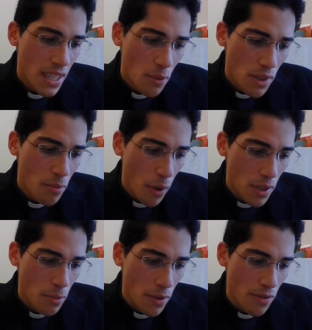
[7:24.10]
It was
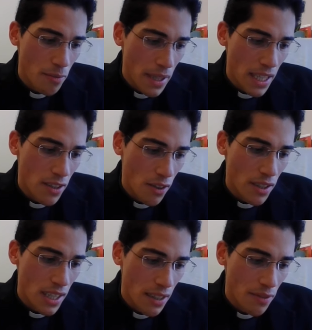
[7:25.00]
impossible for me not
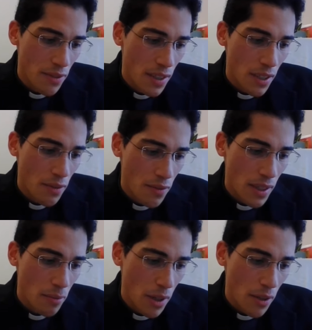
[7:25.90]
to live for
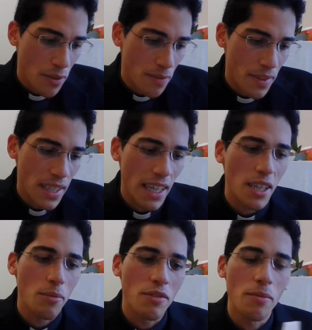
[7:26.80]
him alone. And that
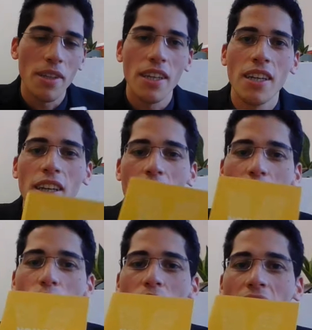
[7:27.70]
comes from the
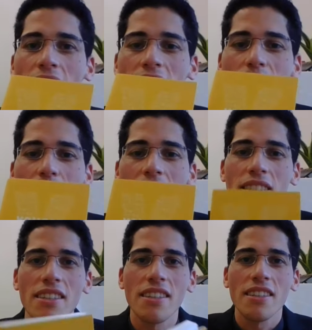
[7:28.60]
UCAT, which
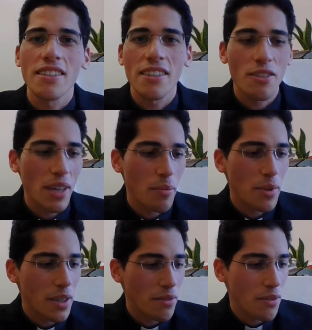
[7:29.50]
is a great
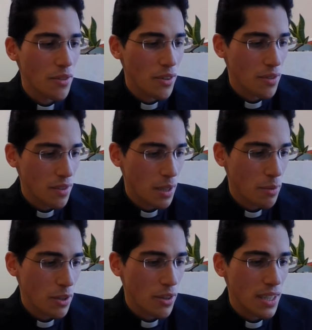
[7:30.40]
book if you've not come
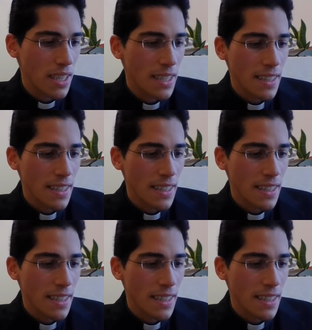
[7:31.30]
across it.